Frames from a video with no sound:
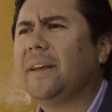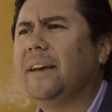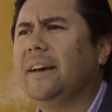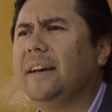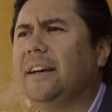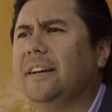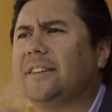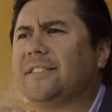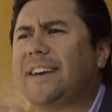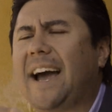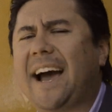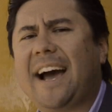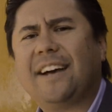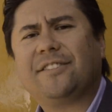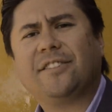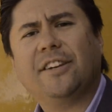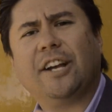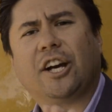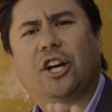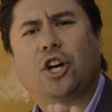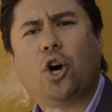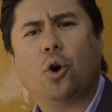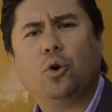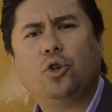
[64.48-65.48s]
is has a
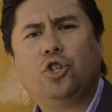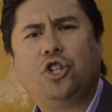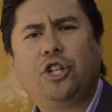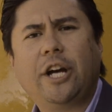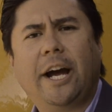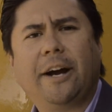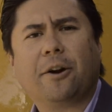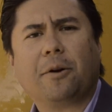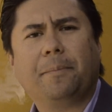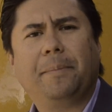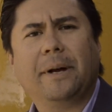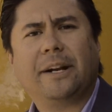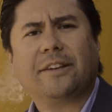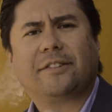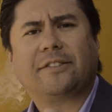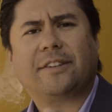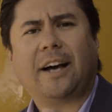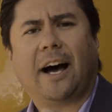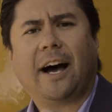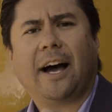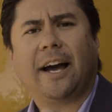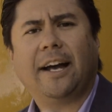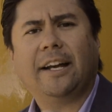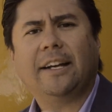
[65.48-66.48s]
negotiator been
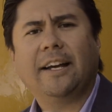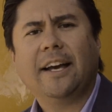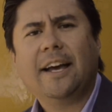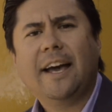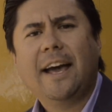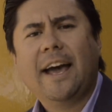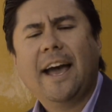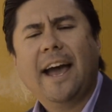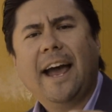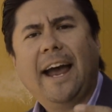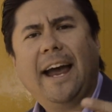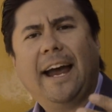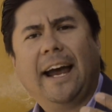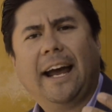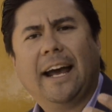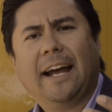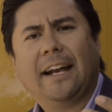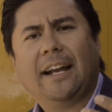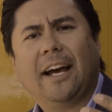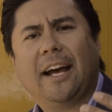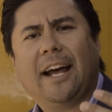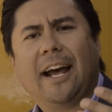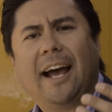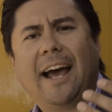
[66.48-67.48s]
assigned
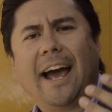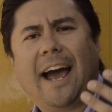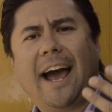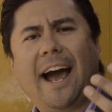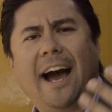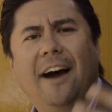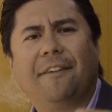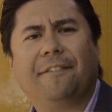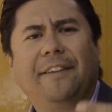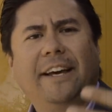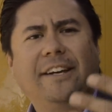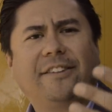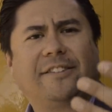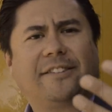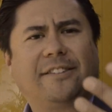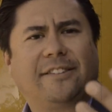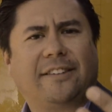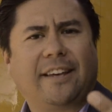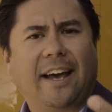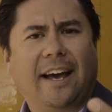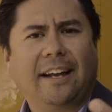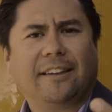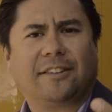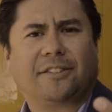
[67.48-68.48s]
and have they
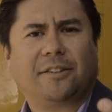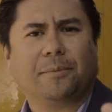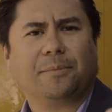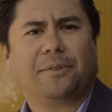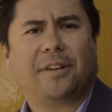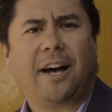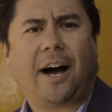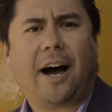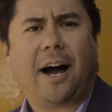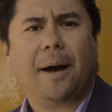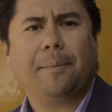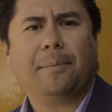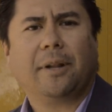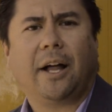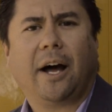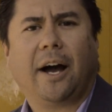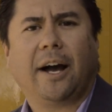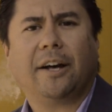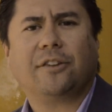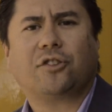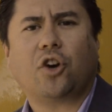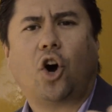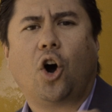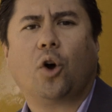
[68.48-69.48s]
set some
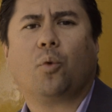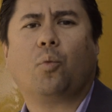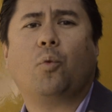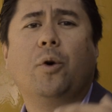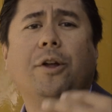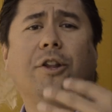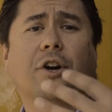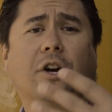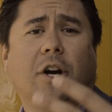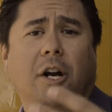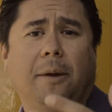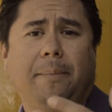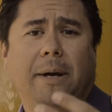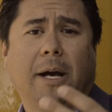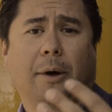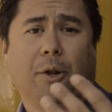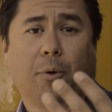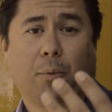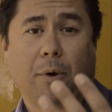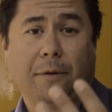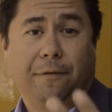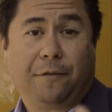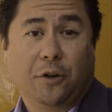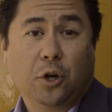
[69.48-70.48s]
timelines on when they're going to be able to
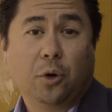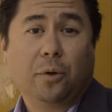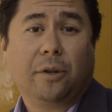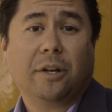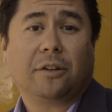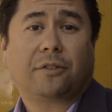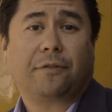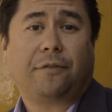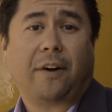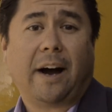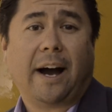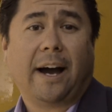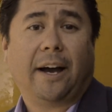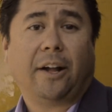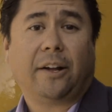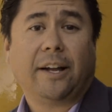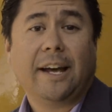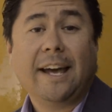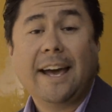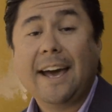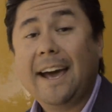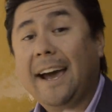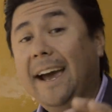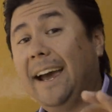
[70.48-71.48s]
review this file
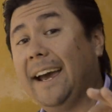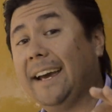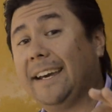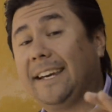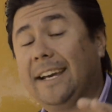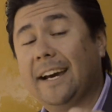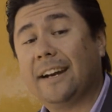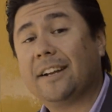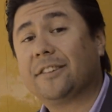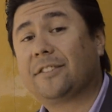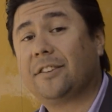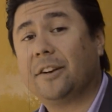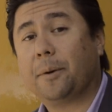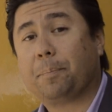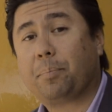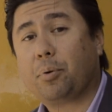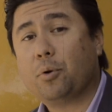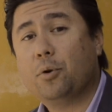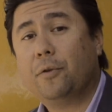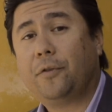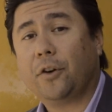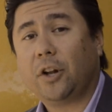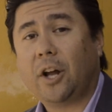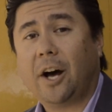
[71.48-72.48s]
and get us an
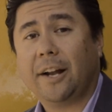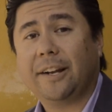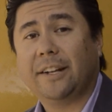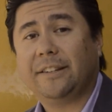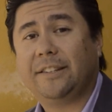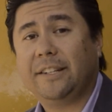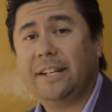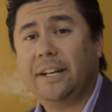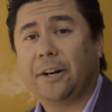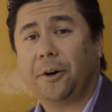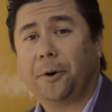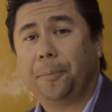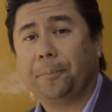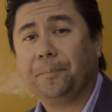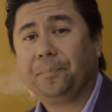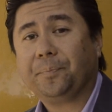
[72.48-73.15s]
approval on the deal.